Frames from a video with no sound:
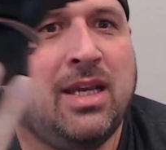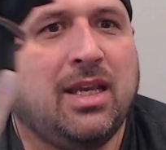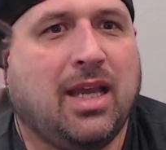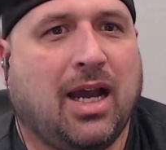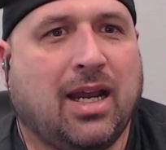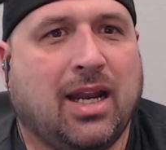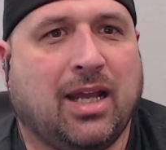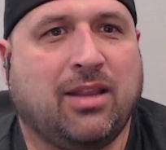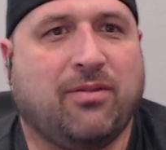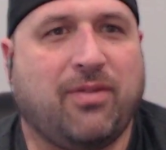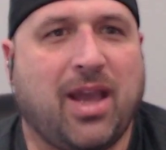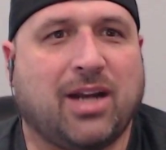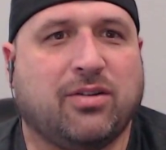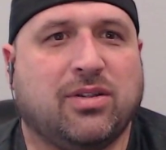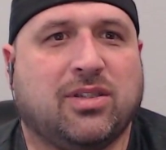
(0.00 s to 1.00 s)
on the
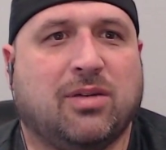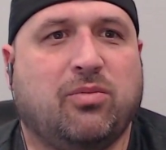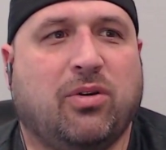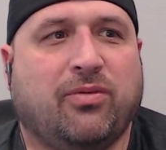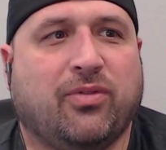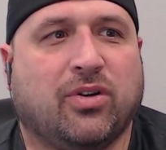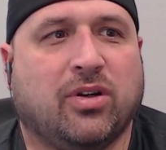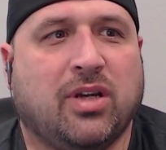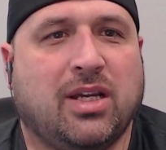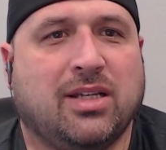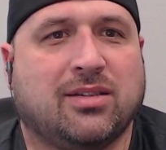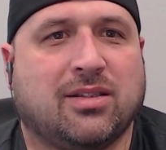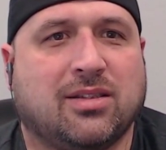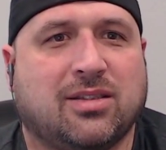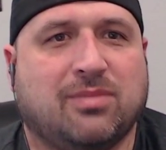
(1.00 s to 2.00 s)
factory subwoofer,
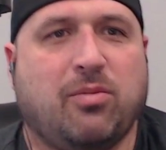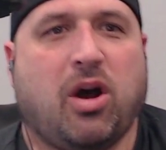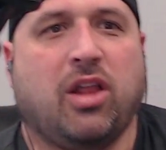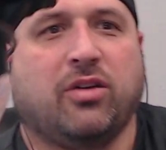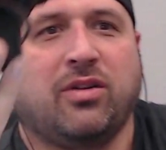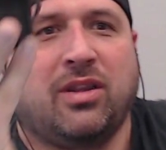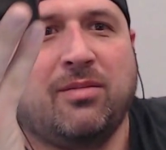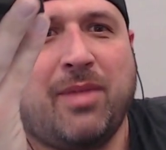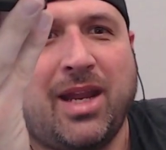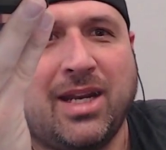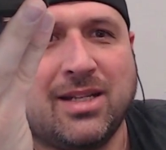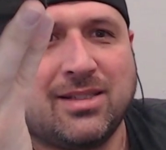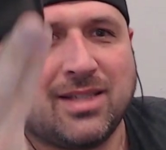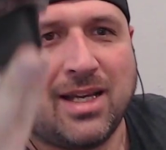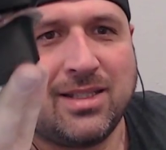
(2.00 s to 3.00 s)
is smaller than the
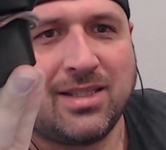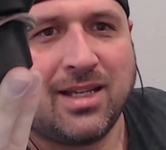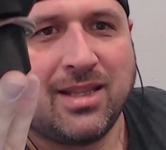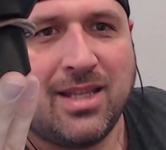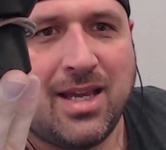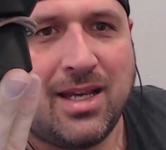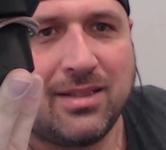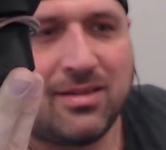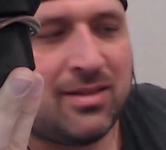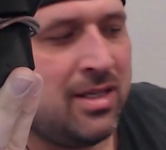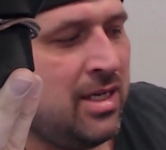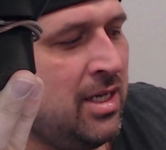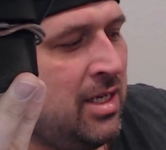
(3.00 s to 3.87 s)
magnet size on this.